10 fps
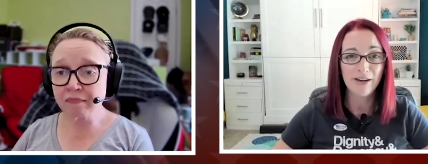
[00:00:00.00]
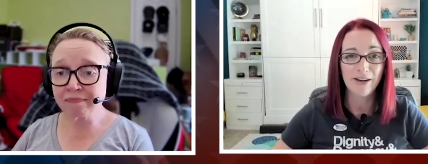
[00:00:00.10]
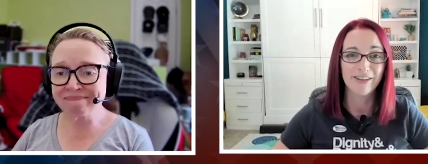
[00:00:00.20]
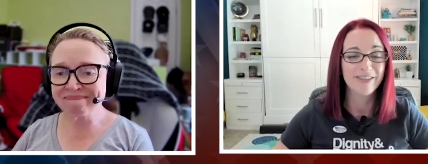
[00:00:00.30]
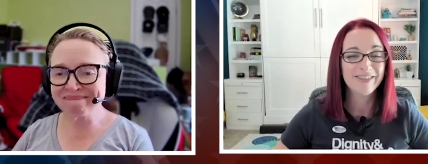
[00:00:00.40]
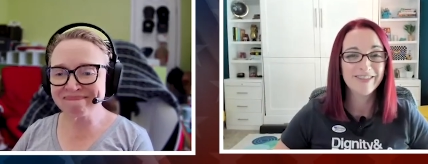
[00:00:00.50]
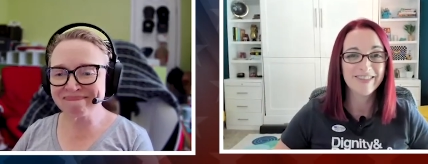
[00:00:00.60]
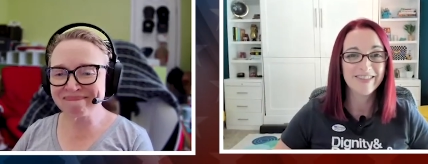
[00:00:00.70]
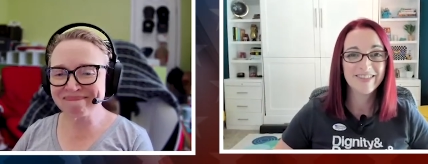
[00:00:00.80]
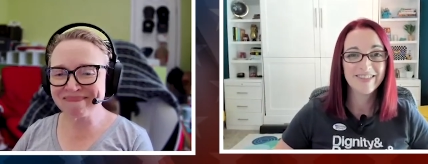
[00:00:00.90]
Speaker 1: being here.
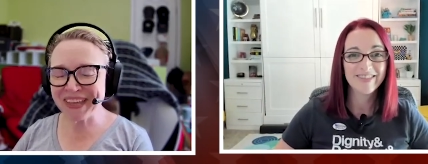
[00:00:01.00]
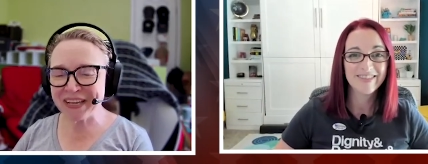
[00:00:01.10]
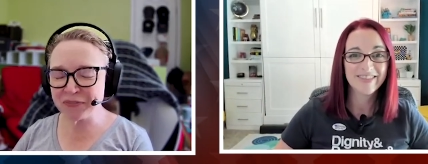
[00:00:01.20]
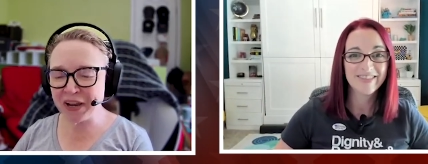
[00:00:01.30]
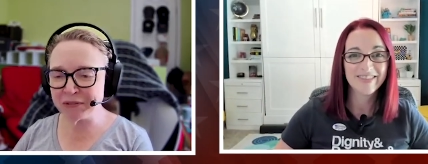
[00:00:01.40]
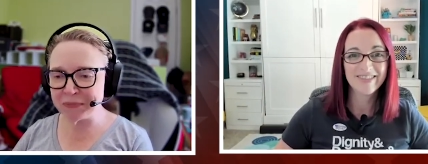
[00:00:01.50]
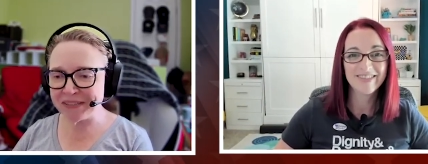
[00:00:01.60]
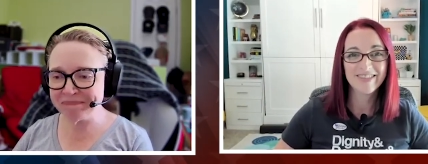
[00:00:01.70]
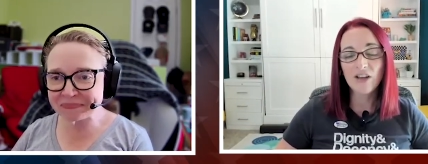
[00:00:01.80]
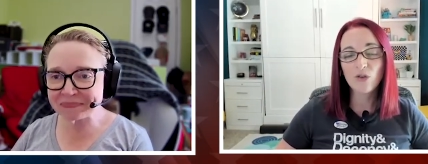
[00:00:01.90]
Thanks for having
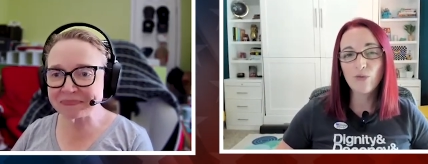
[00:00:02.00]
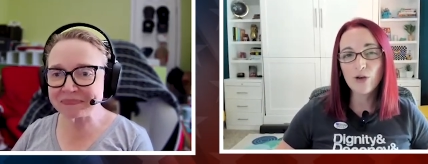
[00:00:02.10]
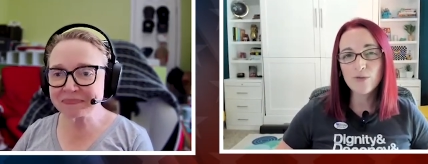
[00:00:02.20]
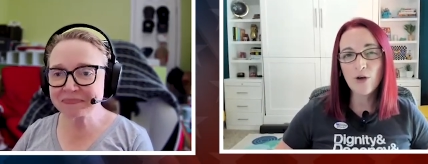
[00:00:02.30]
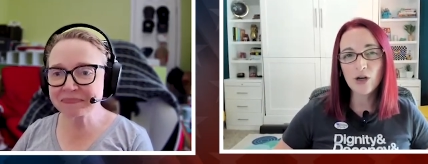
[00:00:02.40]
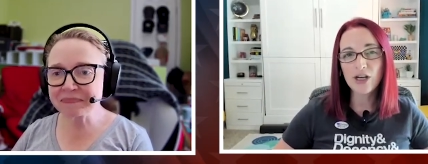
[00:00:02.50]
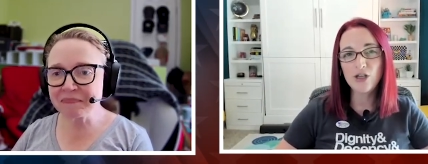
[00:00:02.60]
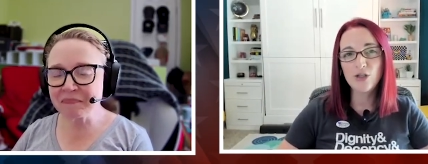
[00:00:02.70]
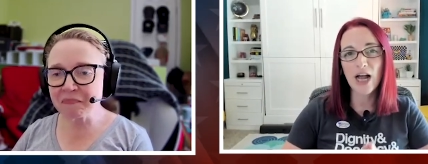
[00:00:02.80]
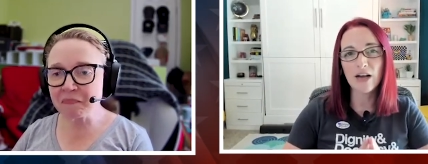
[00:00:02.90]
me. So first of all,
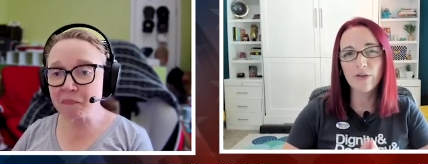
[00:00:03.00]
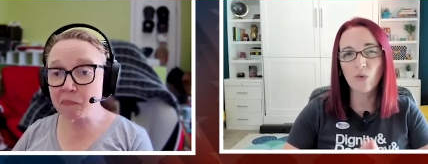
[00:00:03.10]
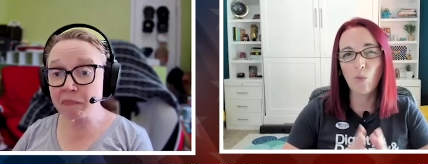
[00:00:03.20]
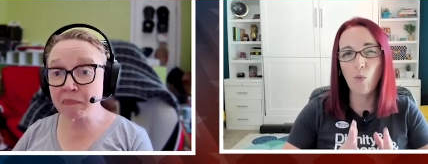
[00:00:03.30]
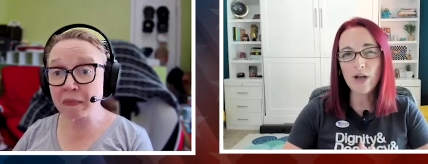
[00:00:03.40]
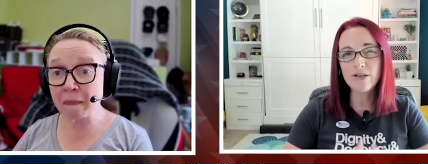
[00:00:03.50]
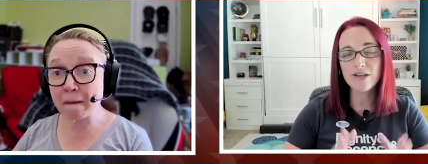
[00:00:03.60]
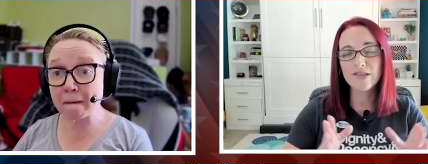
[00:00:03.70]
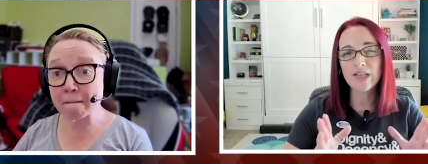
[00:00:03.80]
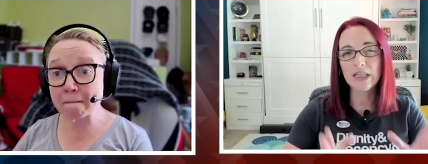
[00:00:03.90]
can you tell us,
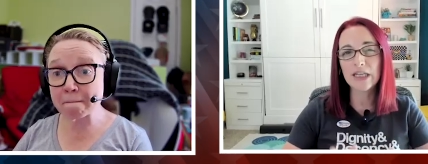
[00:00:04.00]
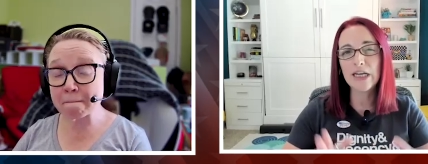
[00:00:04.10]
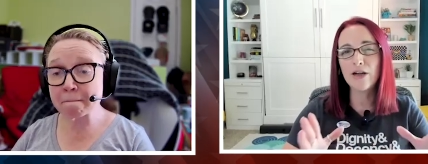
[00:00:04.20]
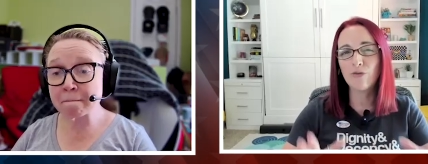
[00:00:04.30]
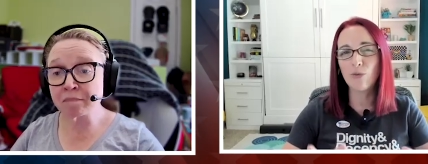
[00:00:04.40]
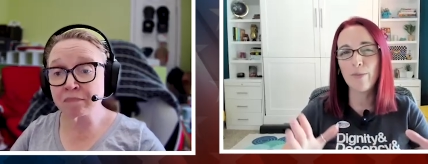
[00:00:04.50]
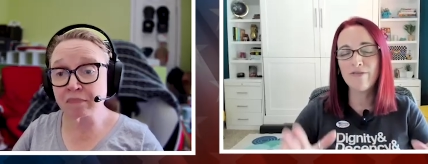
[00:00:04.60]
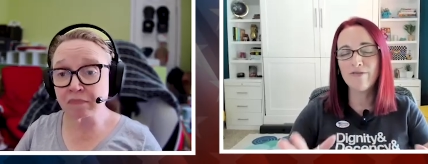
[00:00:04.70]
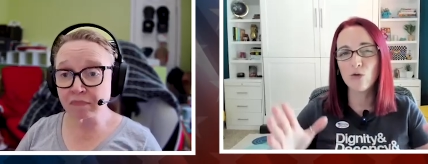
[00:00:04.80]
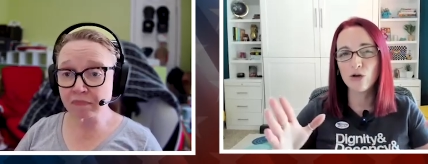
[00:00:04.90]
what does the League of
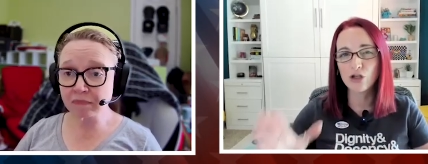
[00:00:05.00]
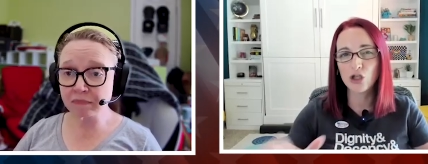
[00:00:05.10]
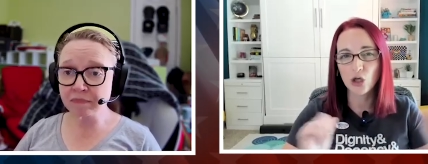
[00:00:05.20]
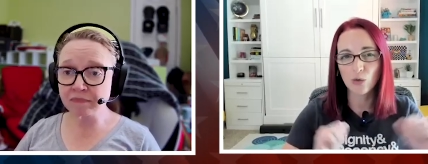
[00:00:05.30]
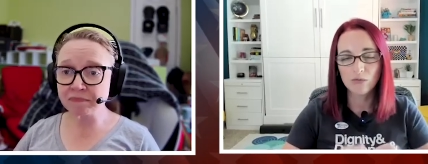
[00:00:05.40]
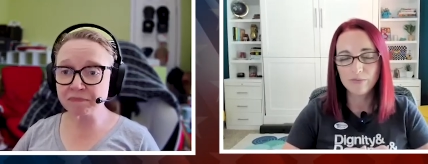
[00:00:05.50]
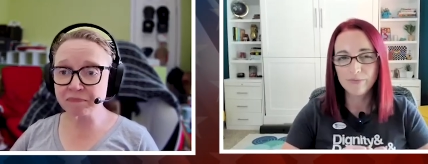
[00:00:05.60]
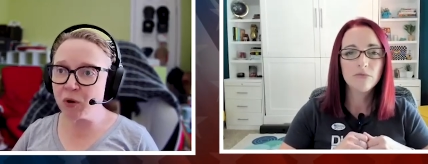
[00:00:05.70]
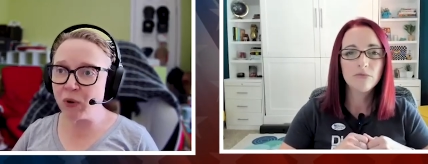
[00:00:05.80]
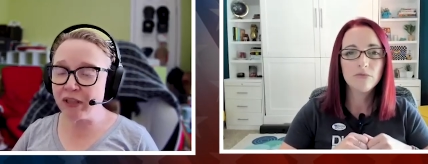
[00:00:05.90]
Women Voters do?
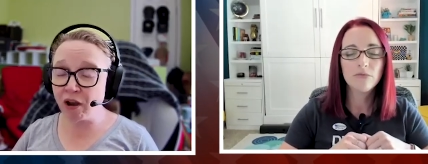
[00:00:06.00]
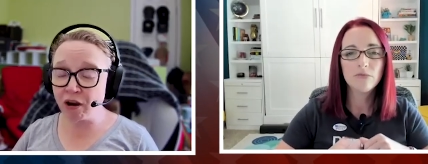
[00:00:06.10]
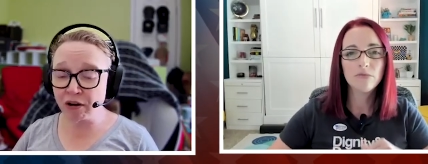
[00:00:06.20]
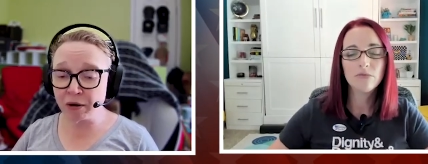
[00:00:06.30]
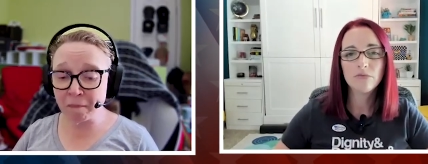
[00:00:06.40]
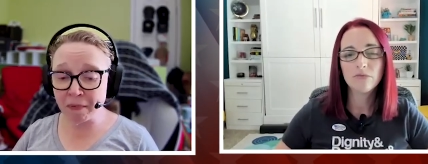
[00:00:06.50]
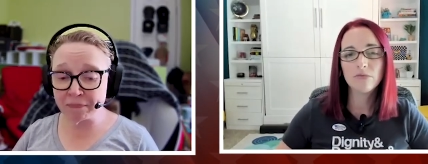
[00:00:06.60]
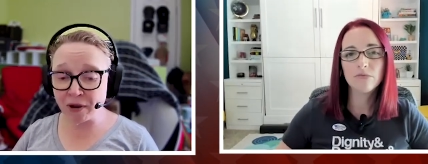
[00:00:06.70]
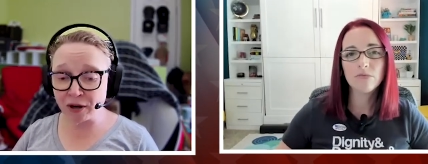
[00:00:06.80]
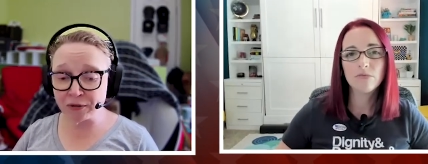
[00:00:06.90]
Speaker 2: Well, our
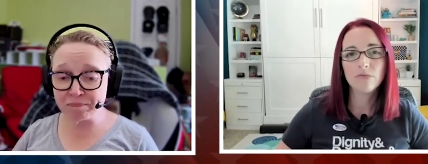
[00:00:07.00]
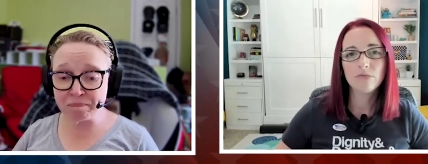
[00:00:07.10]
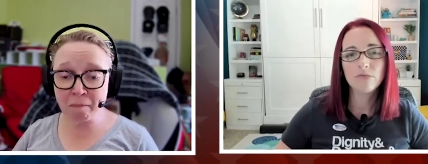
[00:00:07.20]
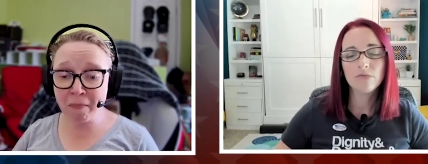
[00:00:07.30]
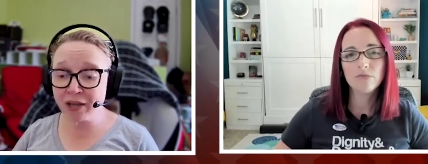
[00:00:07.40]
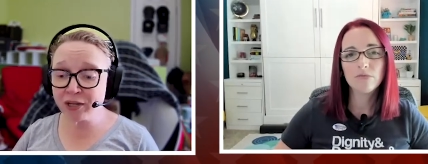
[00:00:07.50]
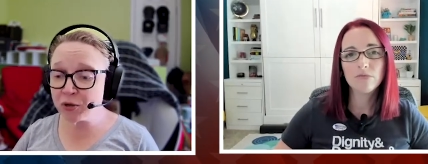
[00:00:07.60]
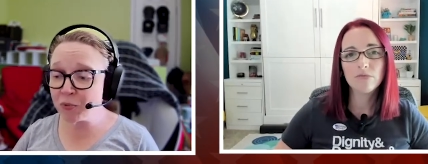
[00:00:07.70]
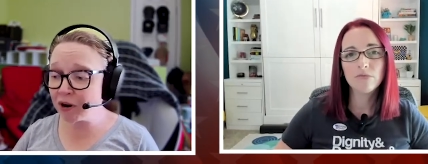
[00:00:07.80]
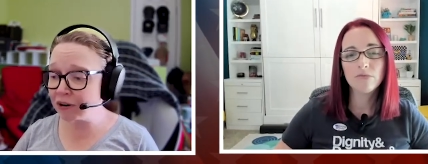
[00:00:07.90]
motto,
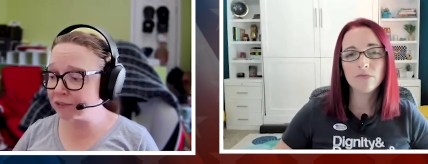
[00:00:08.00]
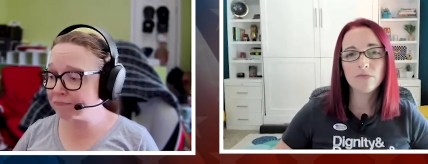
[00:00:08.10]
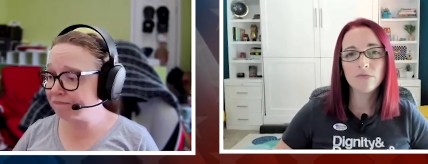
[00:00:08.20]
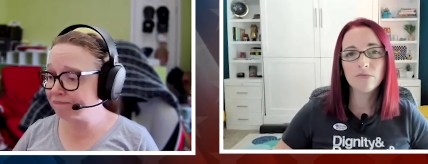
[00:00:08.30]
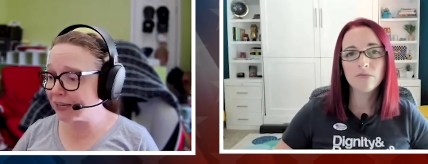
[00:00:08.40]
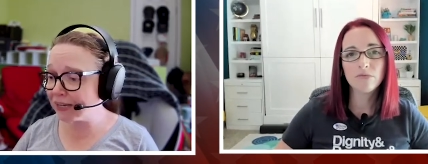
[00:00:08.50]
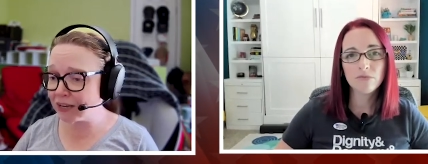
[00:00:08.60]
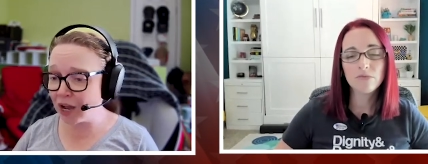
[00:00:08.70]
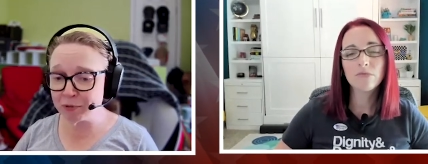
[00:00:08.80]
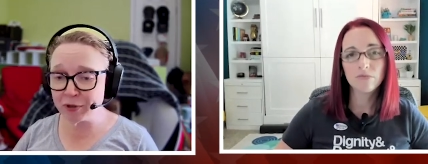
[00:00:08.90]
our
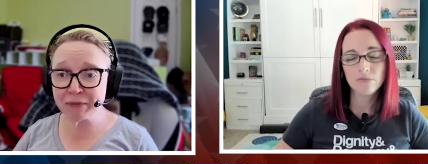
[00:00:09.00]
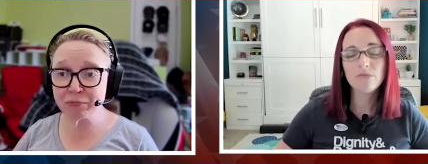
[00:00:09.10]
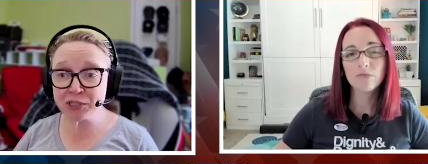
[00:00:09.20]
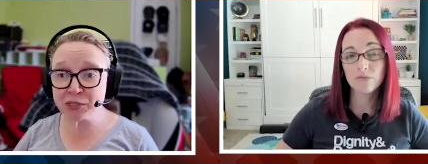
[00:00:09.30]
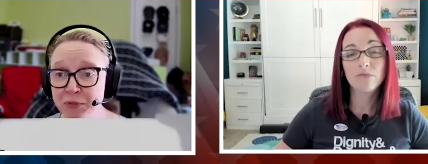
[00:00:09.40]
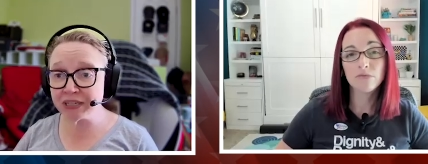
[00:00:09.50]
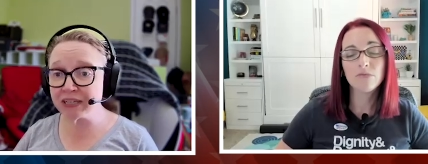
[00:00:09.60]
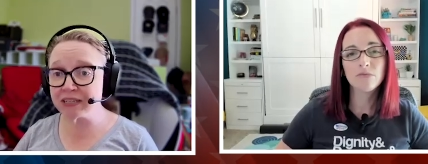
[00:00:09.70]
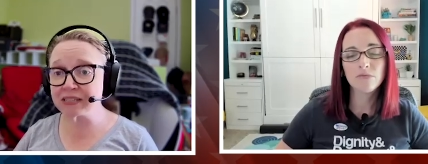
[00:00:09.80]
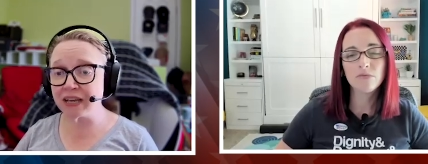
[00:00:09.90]
operating principle
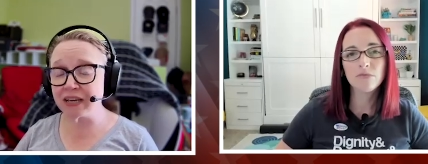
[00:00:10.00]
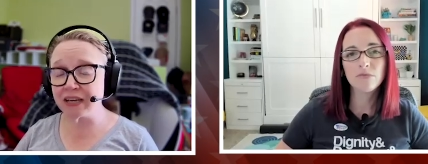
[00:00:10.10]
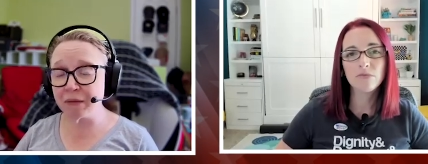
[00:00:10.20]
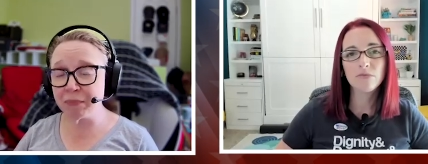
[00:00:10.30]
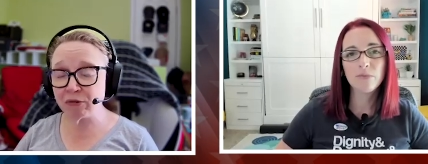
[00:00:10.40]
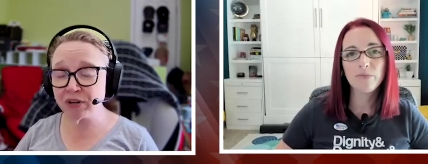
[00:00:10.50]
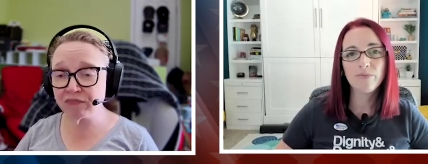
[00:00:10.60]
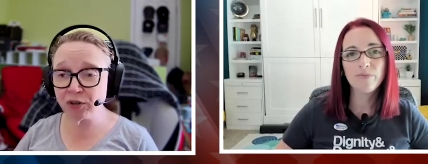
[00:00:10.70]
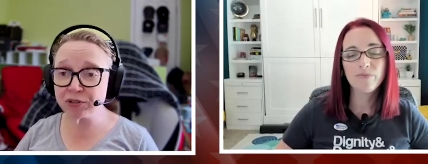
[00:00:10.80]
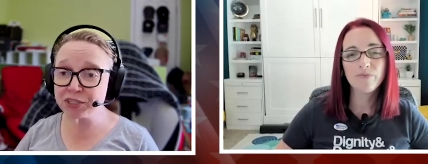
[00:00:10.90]
is empowering
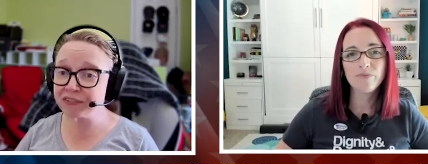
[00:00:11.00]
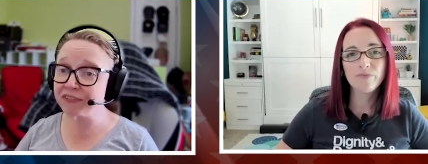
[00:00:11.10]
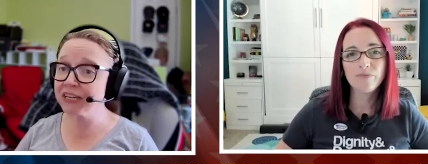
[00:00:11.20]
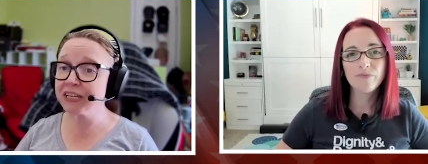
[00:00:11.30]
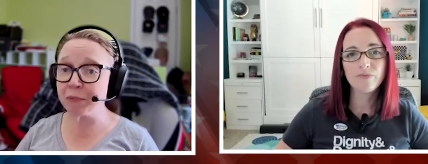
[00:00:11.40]
voters, defending